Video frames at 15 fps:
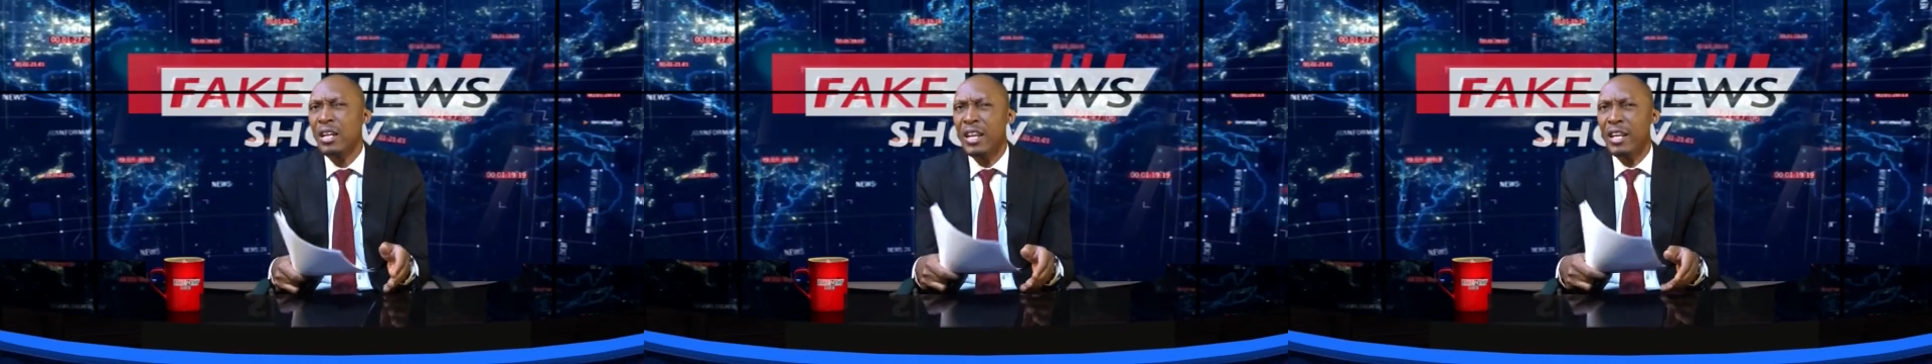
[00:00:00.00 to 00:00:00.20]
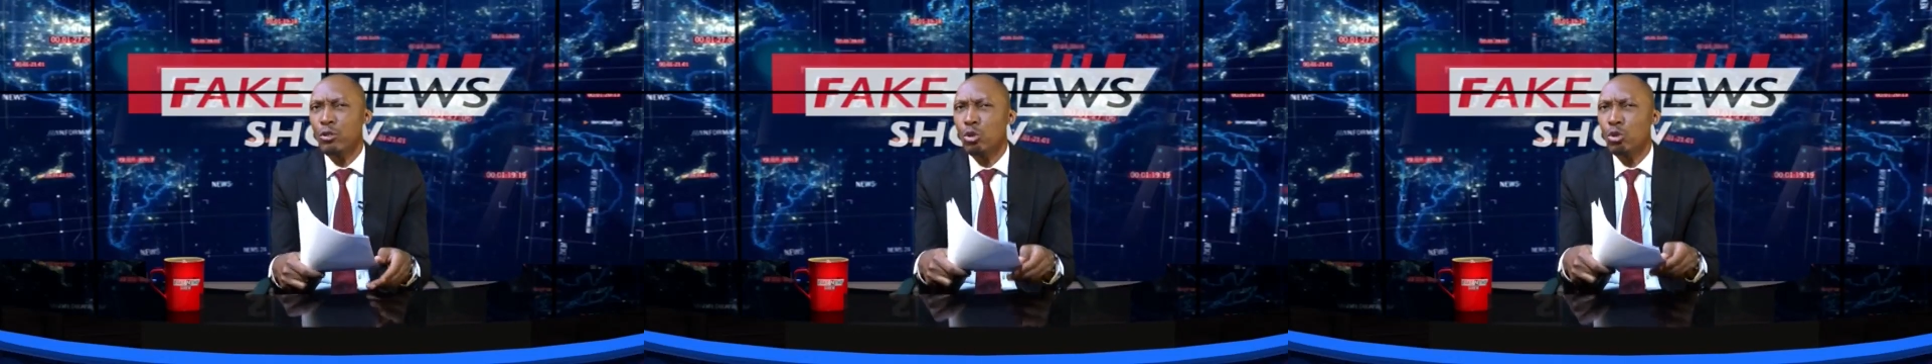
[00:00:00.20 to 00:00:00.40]

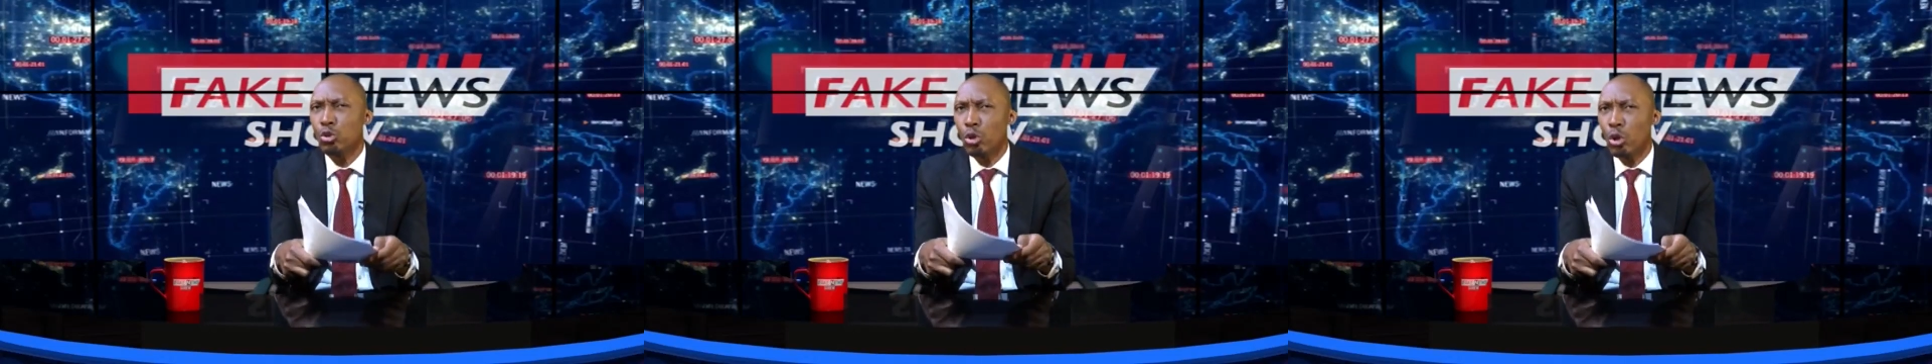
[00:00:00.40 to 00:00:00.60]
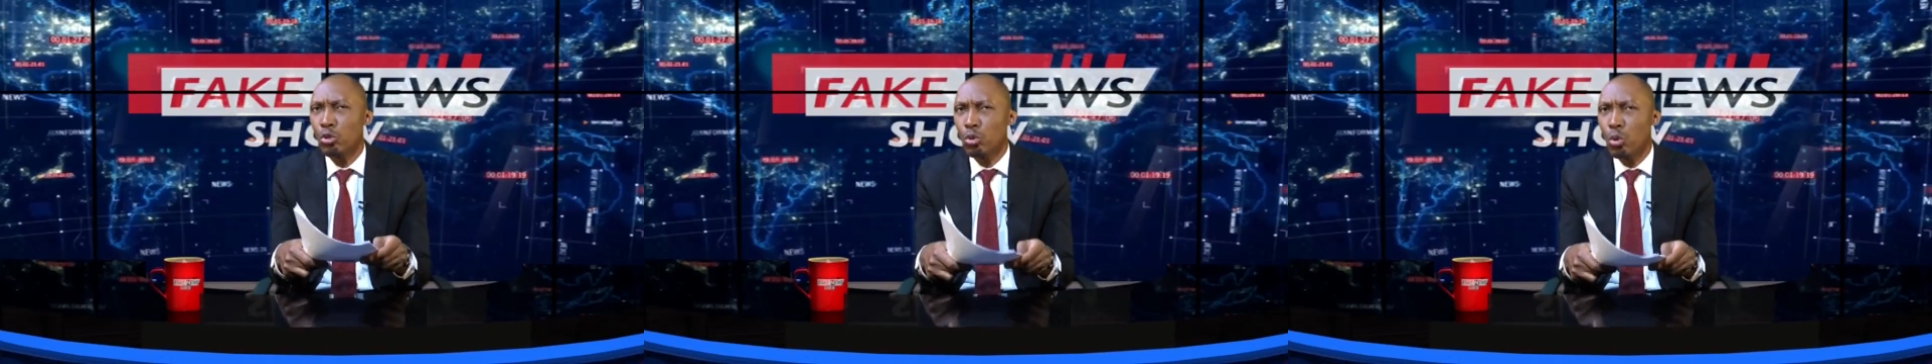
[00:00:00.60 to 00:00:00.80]
that's going to
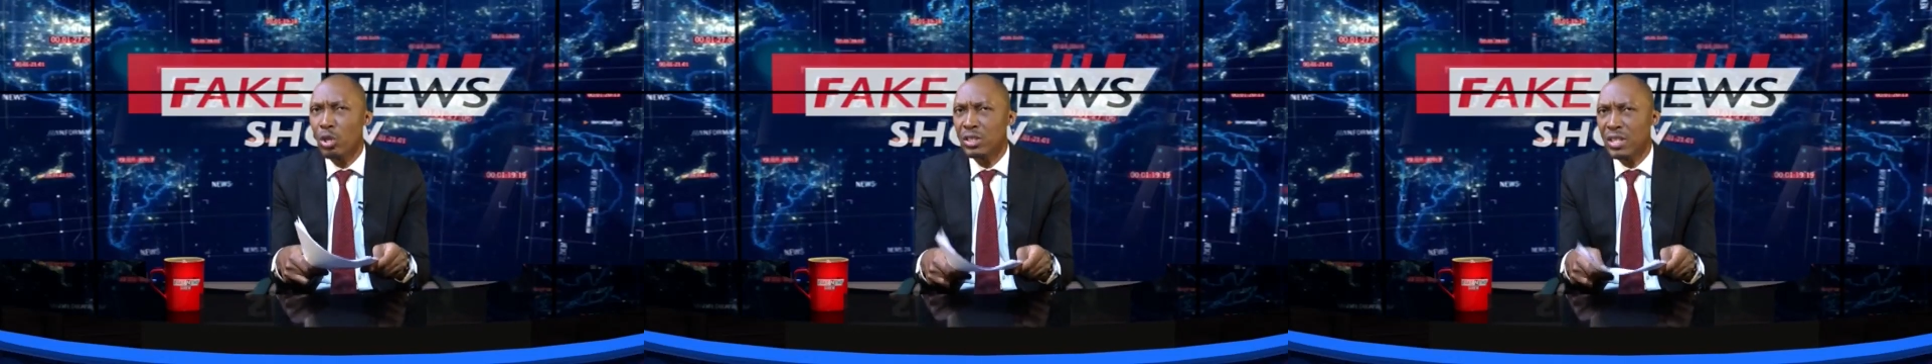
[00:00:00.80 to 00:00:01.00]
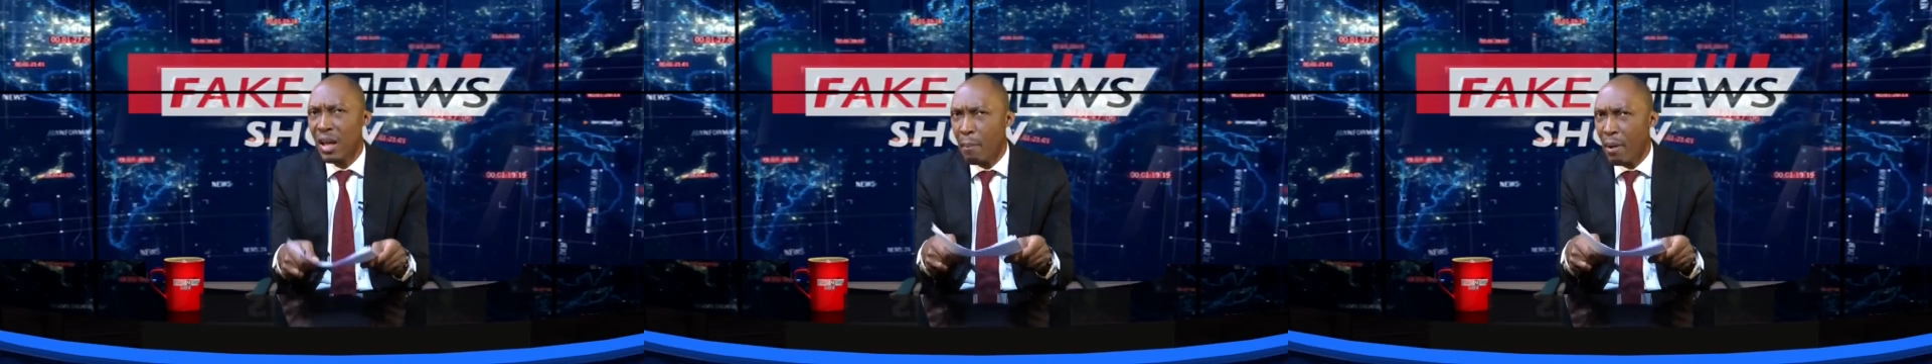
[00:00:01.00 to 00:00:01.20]
talk to
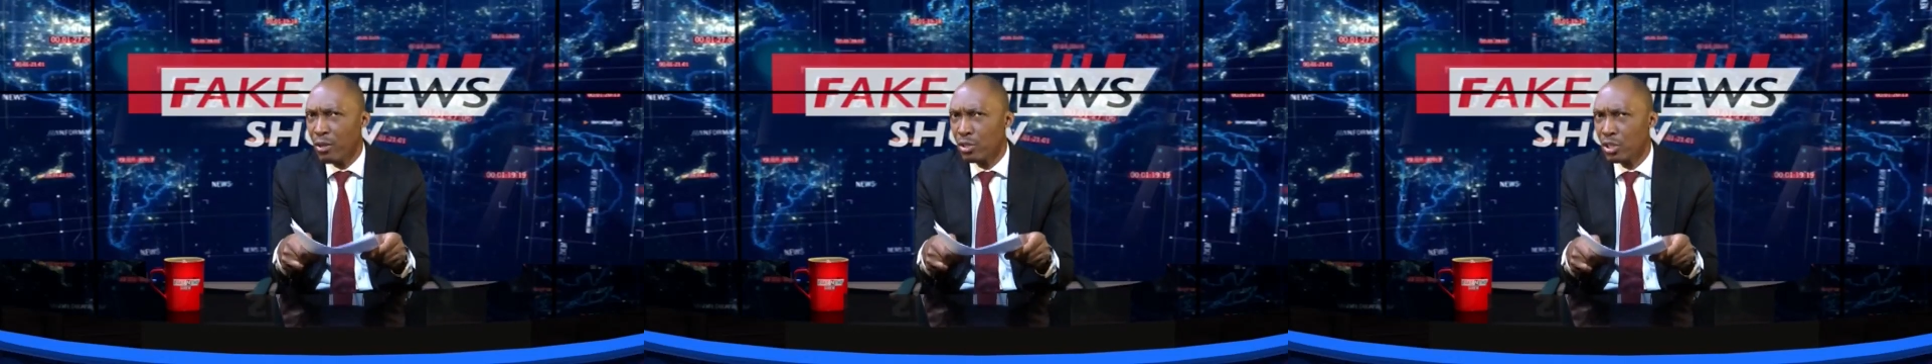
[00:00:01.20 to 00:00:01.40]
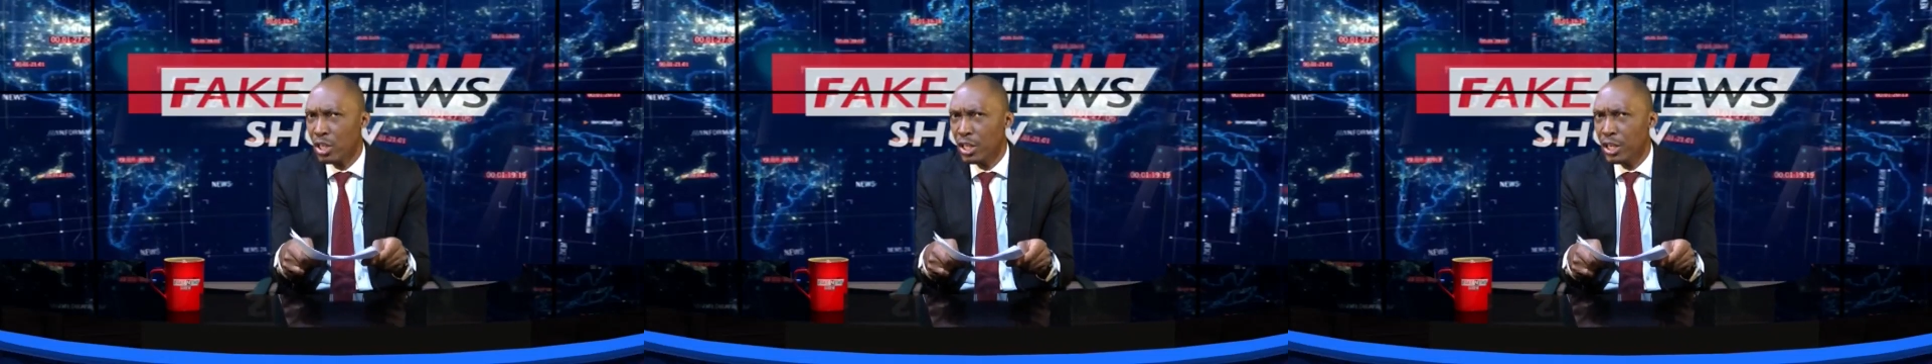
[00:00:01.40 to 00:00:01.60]
us
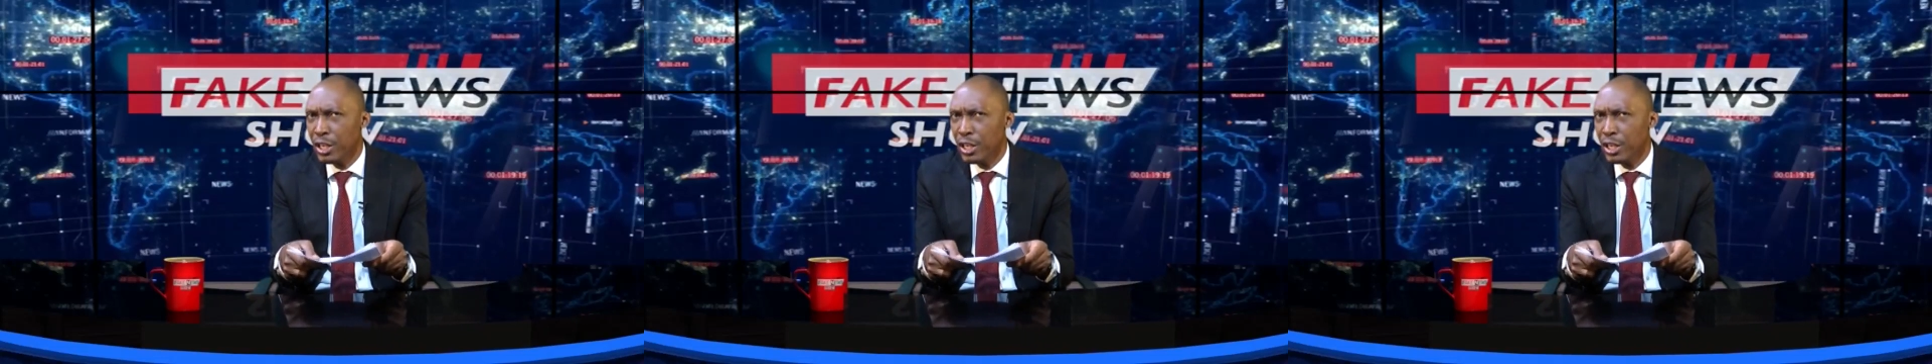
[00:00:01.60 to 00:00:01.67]
about